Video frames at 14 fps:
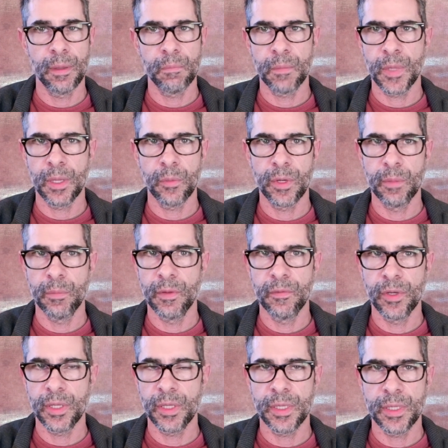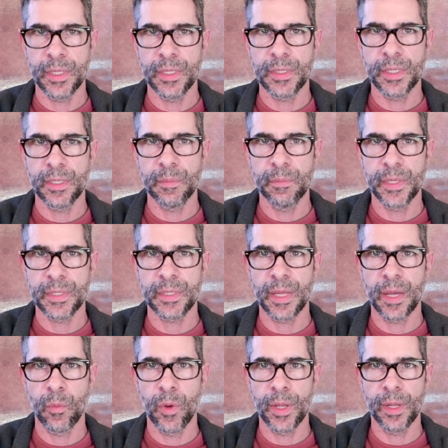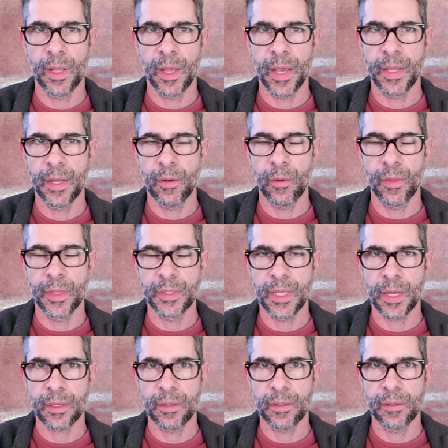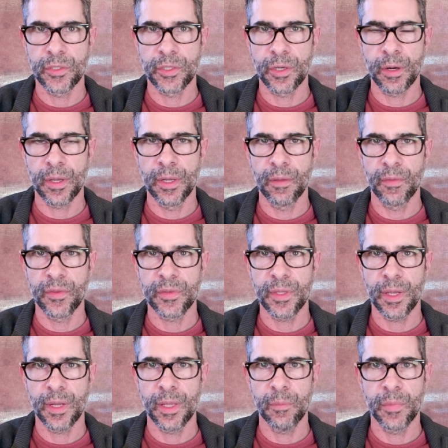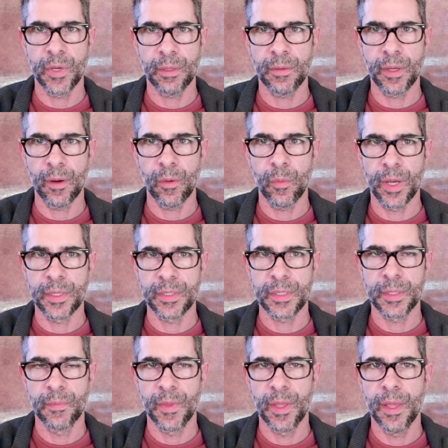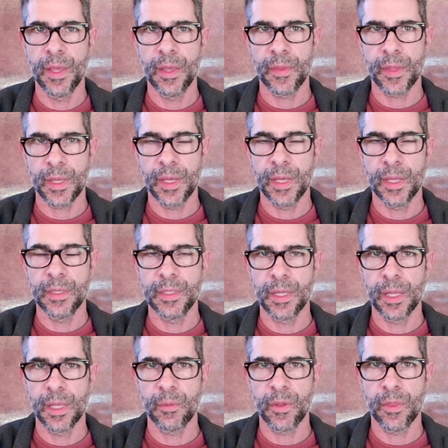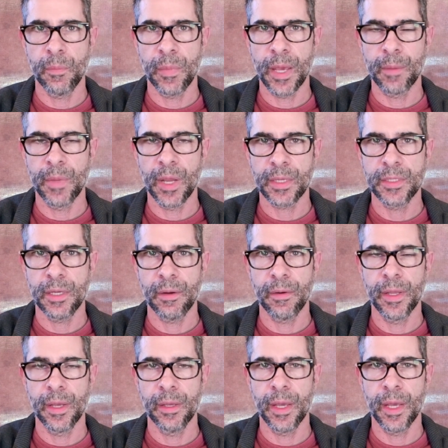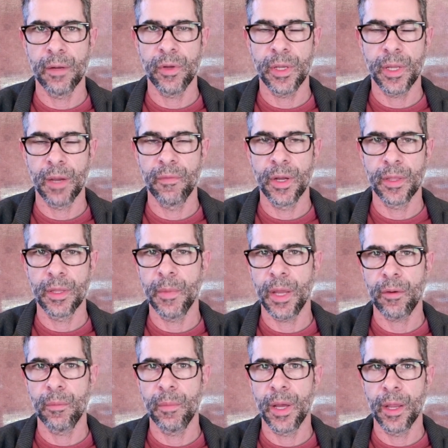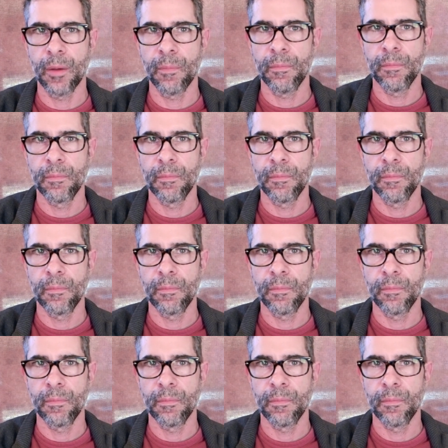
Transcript: It would have been really easy to miss that one line in all the technical jargon of the study, but there it was, the key to dealing with bad bacteria and recovering the microbiome.